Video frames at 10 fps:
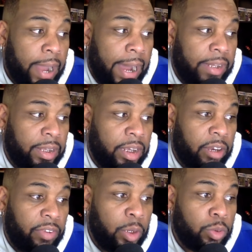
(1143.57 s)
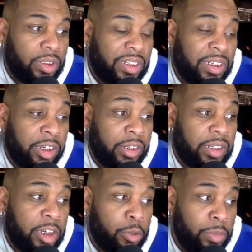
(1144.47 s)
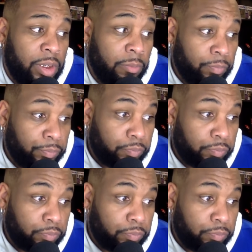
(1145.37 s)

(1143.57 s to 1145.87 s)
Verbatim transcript: I think if he was to sit there and tell me